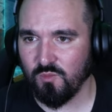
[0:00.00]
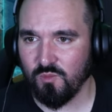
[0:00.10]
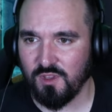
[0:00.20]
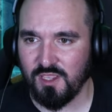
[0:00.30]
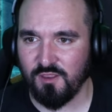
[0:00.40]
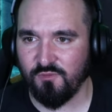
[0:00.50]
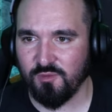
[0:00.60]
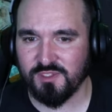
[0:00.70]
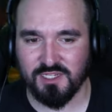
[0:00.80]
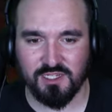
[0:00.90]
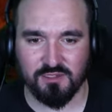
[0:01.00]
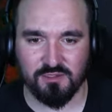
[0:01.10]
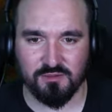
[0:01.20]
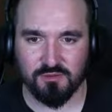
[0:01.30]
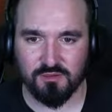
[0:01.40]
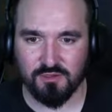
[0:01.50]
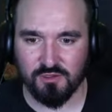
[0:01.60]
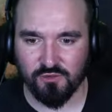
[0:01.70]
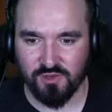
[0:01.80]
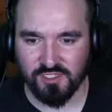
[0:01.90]
We're here for obsidian.
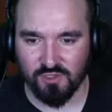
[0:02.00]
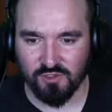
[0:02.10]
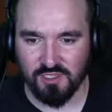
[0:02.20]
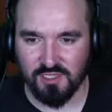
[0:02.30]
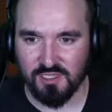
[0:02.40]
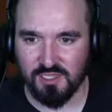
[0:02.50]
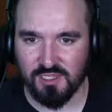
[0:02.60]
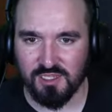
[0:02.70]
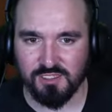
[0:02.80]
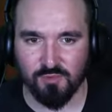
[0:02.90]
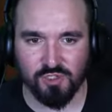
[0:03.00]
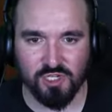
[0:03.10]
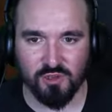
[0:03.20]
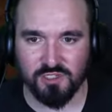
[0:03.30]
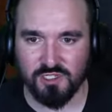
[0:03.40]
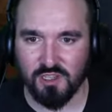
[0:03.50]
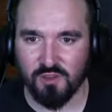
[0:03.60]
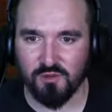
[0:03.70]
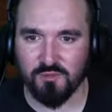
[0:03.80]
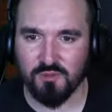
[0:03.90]
Crystal is much closer to
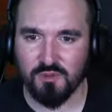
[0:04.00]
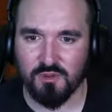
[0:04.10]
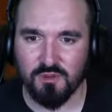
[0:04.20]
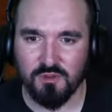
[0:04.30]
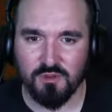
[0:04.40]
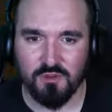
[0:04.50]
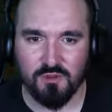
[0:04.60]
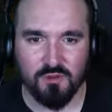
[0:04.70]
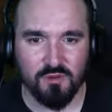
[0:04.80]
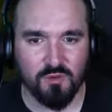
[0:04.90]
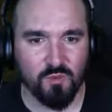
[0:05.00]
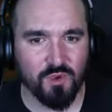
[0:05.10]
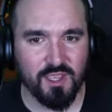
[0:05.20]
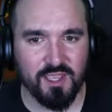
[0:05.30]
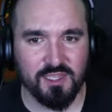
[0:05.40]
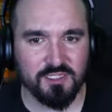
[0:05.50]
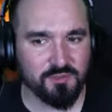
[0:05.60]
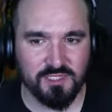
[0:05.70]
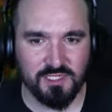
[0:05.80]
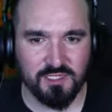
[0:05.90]
home. Where is
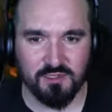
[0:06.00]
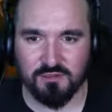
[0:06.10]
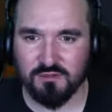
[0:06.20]
obsidian?